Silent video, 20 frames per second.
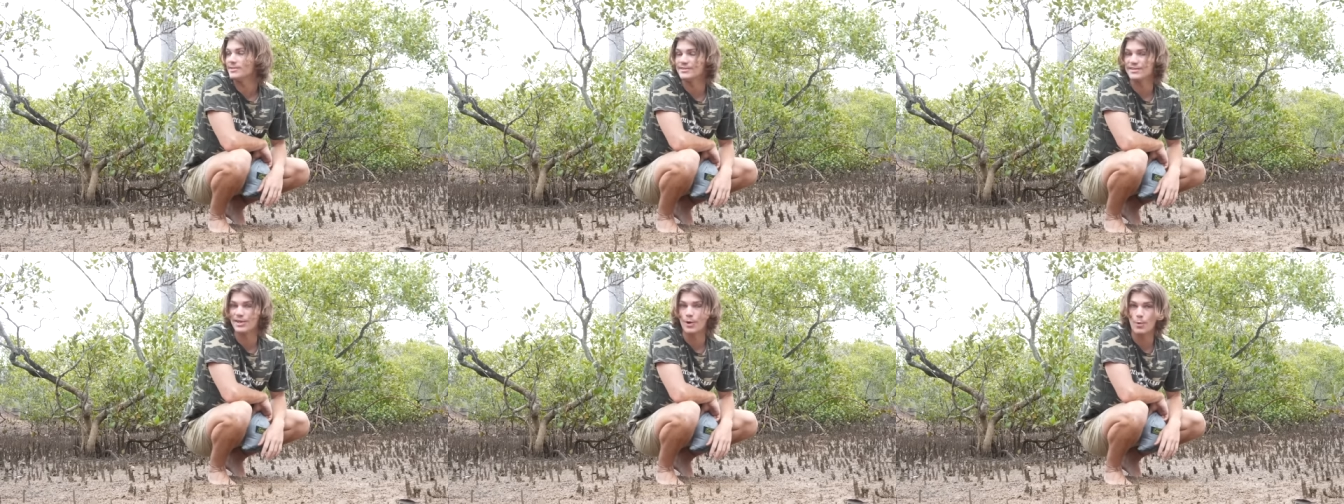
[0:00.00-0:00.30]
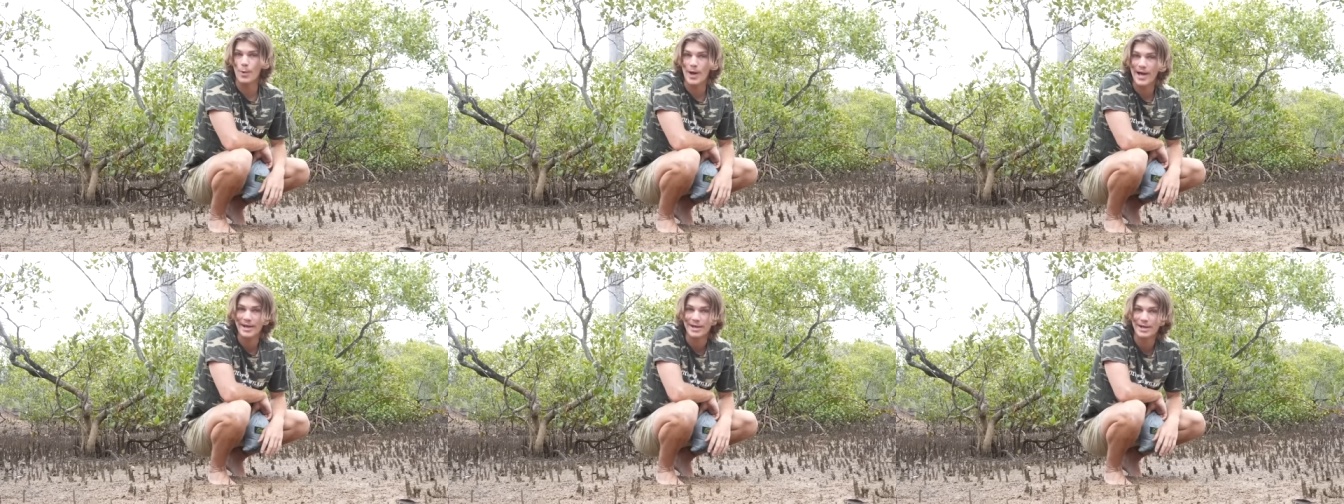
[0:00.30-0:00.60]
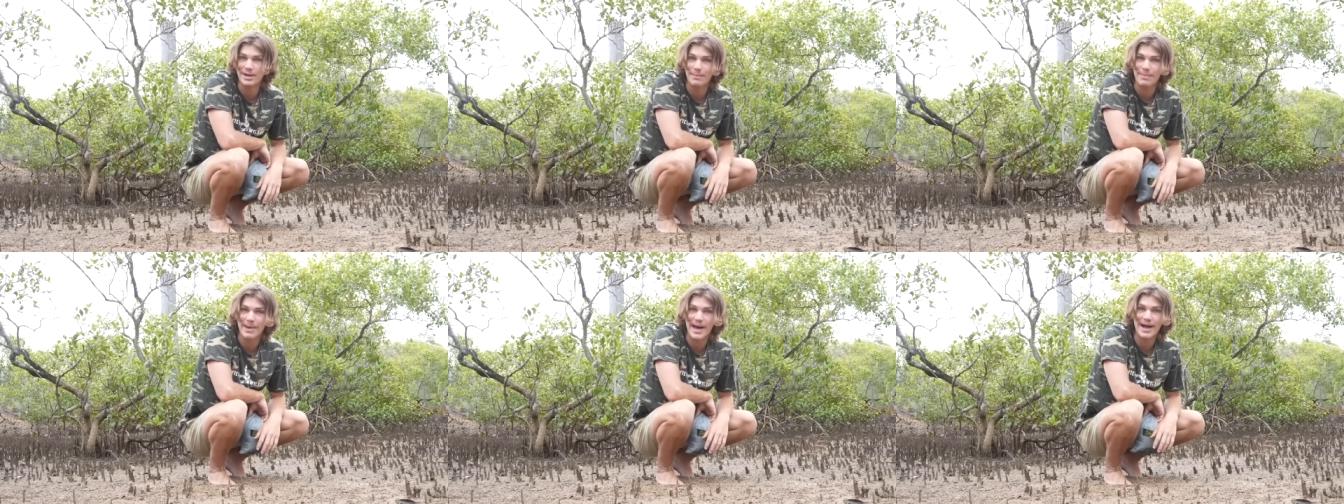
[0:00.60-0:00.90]
So we're
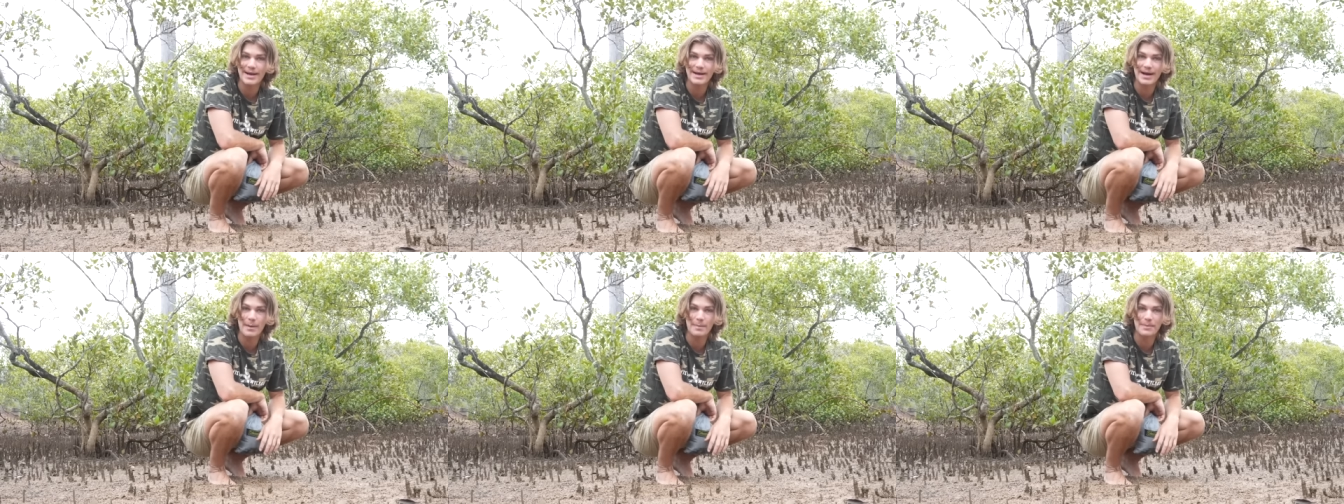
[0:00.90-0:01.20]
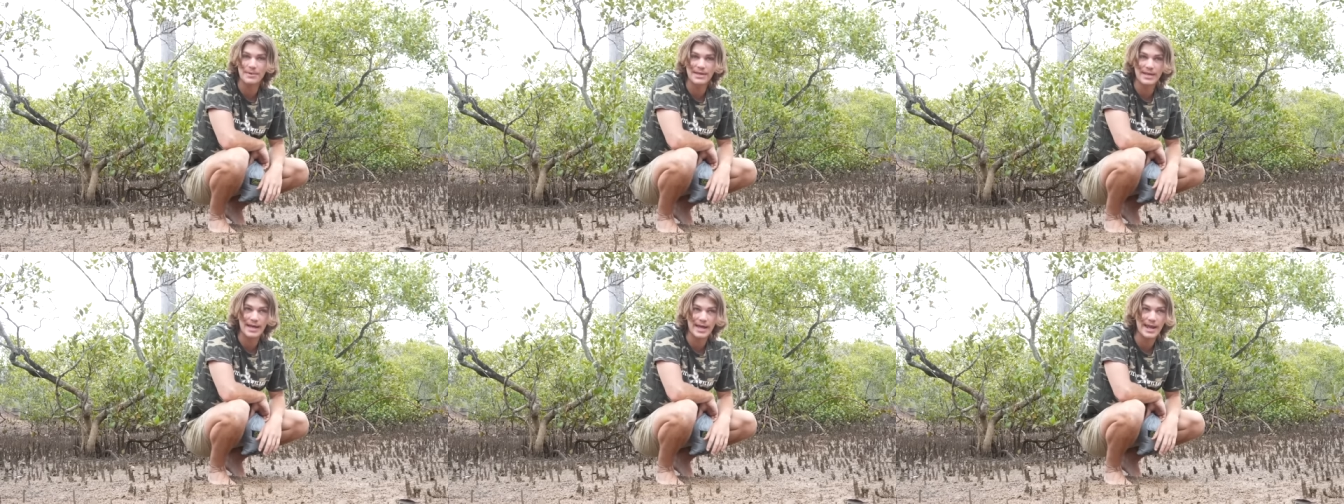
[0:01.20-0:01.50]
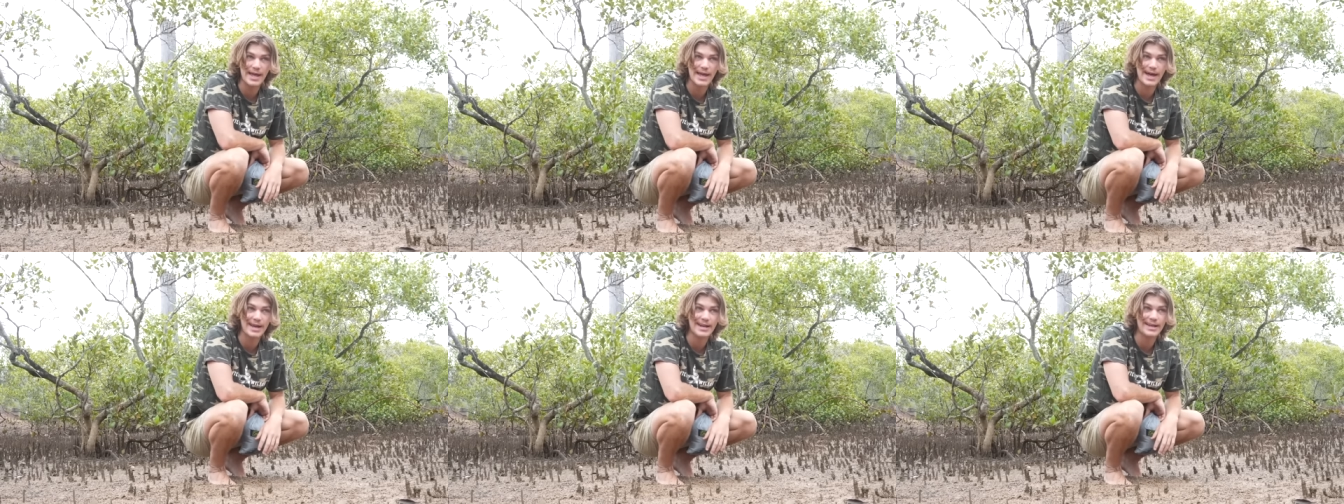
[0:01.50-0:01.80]
gonna pack up and get
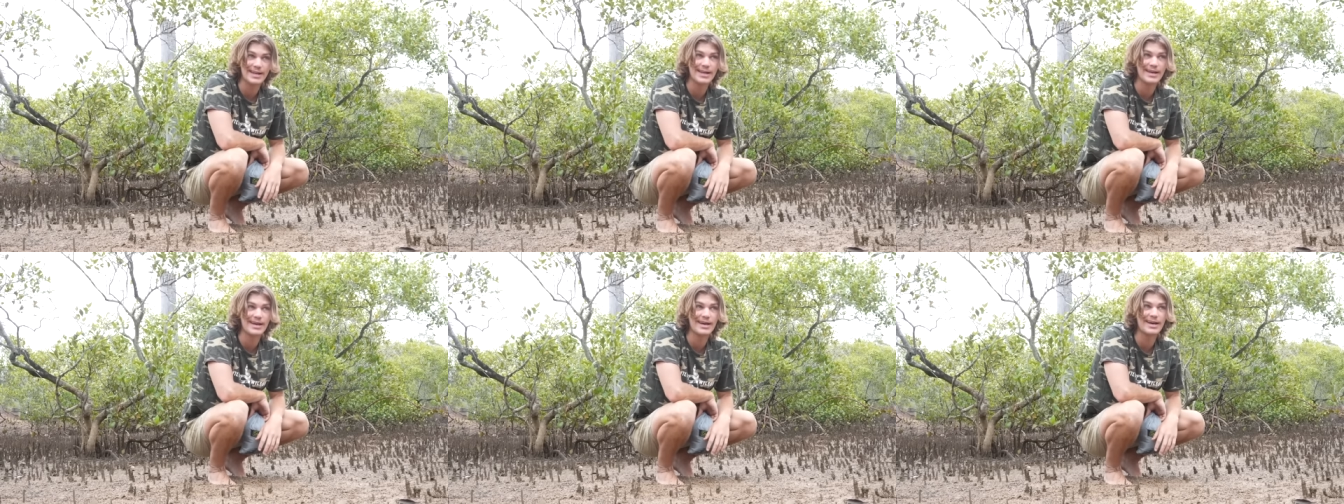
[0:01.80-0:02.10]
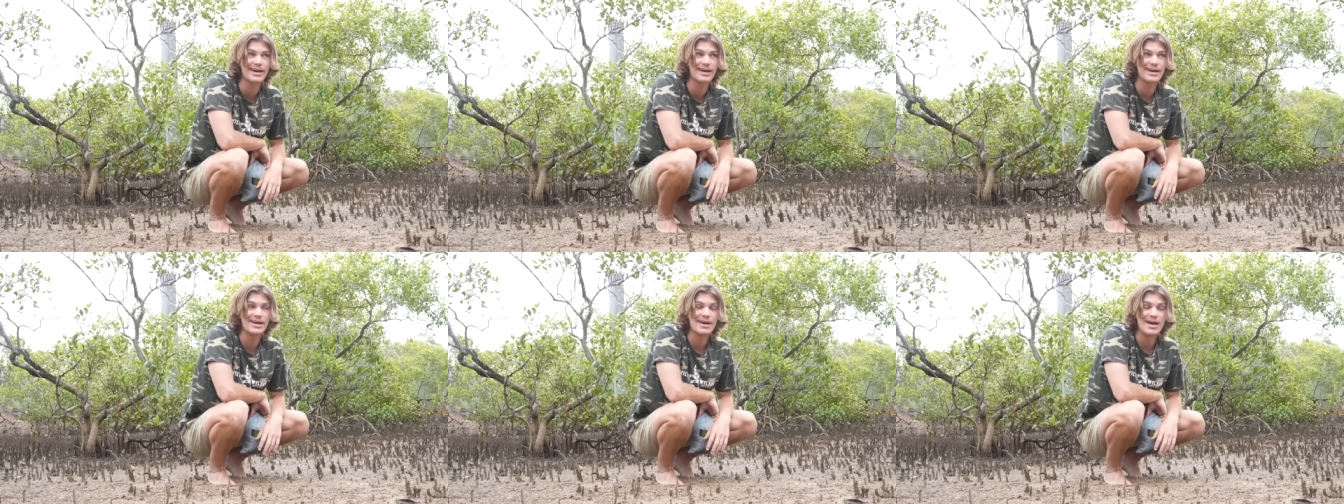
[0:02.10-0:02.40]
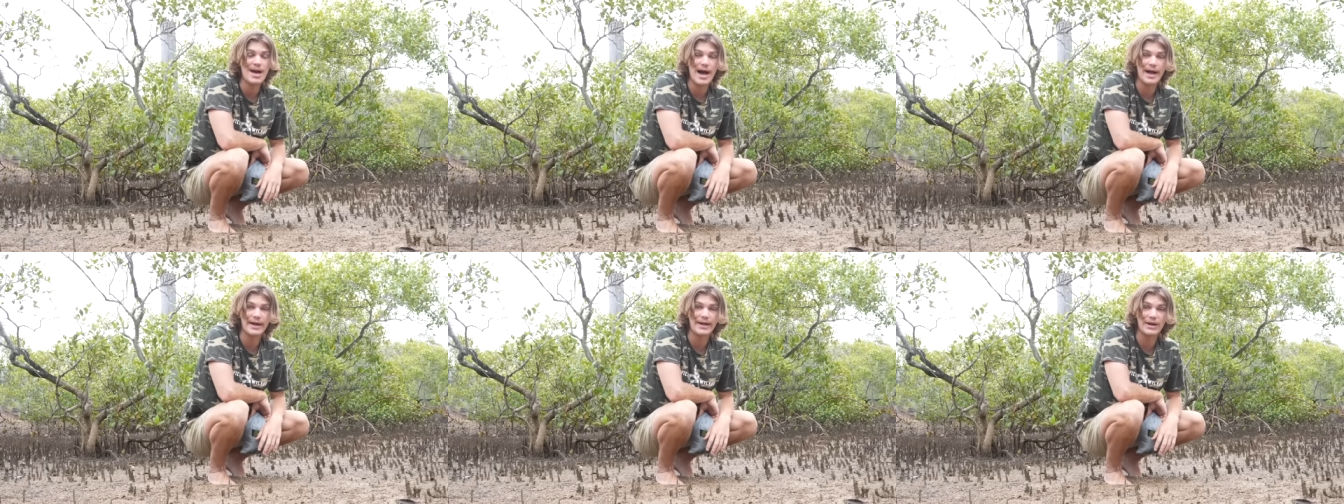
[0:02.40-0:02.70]
out of here.
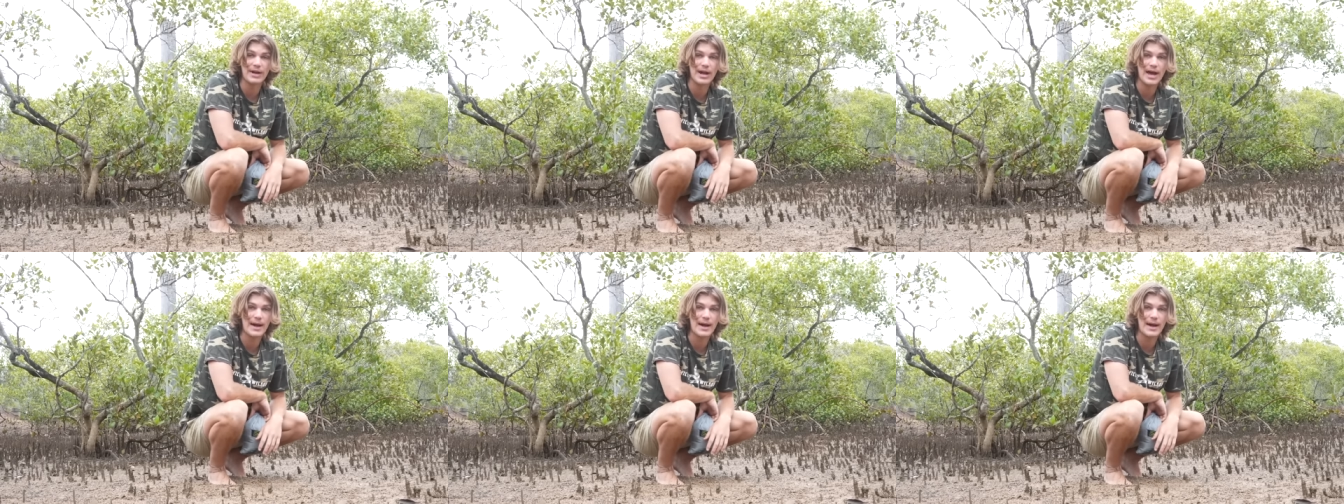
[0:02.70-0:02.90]
I got